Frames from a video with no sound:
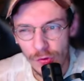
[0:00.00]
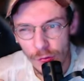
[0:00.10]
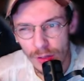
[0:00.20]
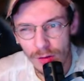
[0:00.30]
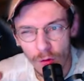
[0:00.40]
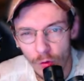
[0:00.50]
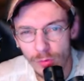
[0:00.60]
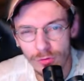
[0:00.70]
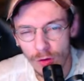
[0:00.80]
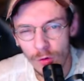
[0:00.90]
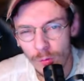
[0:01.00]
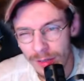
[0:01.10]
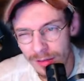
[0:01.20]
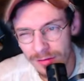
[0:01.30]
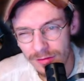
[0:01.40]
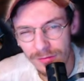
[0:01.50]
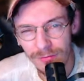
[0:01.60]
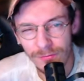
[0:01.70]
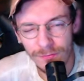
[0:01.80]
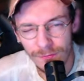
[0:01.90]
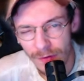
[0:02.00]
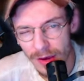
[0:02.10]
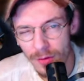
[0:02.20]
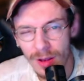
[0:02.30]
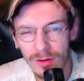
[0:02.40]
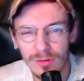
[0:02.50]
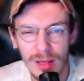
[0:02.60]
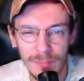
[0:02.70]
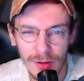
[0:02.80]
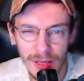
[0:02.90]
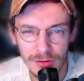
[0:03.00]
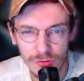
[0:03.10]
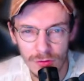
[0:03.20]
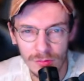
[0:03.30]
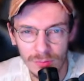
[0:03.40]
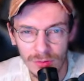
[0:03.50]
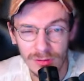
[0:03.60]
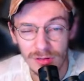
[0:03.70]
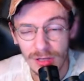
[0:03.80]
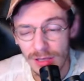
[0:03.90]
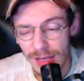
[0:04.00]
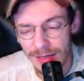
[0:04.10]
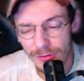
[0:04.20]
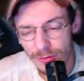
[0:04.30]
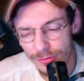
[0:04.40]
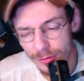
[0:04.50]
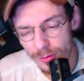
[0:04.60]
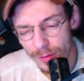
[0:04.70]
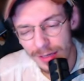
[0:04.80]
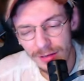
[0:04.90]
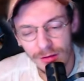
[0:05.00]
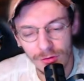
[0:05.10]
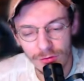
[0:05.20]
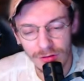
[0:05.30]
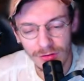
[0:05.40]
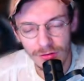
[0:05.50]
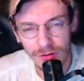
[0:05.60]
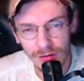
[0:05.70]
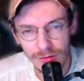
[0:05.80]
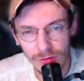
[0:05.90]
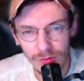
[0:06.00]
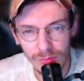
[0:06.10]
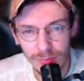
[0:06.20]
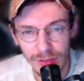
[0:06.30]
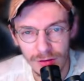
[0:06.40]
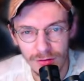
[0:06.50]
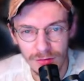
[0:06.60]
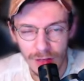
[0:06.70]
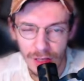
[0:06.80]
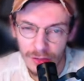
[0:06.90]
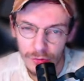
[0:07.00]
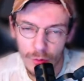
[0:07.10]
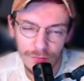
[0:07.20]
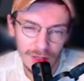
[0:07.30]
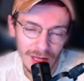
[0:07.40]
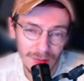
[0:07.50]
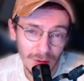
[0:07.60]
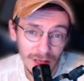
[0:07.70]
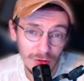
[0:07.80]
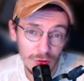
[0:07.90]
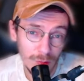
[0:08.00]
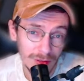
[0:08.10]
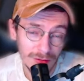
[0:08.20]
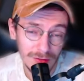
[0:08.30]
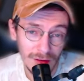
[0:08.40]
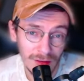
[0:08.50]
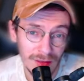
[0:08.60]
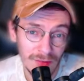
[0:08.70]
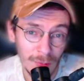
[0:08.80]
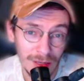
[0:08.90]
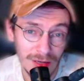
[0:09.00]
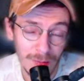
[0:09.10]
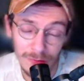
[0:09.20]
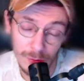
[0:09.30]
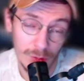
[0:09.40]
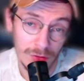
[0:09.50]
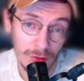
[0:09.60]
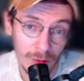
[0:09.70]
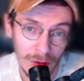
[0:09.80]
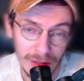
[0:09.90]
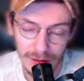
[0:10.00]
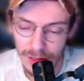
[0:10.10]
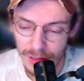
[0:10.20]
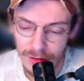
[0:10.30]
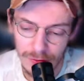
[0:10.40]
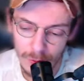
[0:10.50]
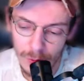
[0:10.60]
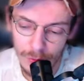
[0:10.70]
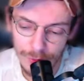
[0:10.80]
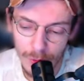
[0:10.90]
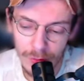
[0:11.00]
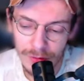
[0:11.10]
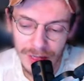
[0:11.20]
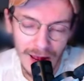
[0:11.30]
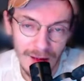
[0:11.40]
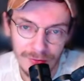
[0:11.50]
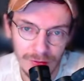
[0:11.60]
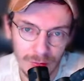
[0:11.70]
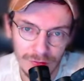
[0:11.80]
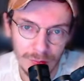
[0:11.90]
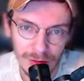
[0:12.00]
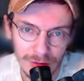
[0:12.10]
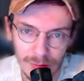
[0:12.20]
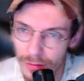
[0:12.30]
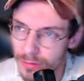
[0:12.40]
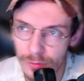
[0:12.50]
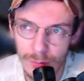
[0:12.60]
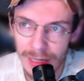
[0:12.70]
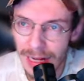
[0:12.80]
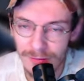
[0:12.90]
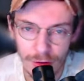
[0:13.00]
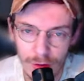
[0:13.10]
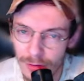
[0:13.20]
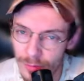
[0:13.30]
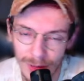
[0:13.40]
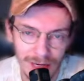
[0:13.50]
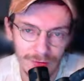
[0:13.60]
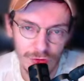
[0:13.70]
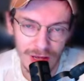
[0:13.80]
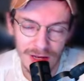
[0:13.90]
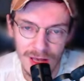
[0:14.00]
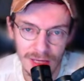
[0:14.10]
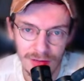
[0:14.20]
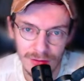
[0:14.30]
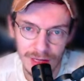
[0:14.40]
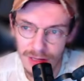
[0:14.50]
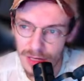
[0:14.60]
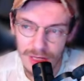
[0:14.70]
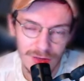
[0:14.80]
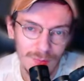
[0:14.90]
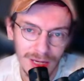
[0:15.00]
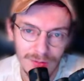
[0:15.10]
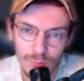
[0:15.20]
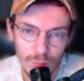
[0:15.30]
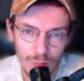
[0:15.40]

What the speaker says: You can almost always figure out and play a strong board. And it's also quite easy to transition into because you often like playing humans in the mid game if you want to go late. So you also already have some of the building blocks. You might have a Coddle, you might have a Dragon Knight, right? You might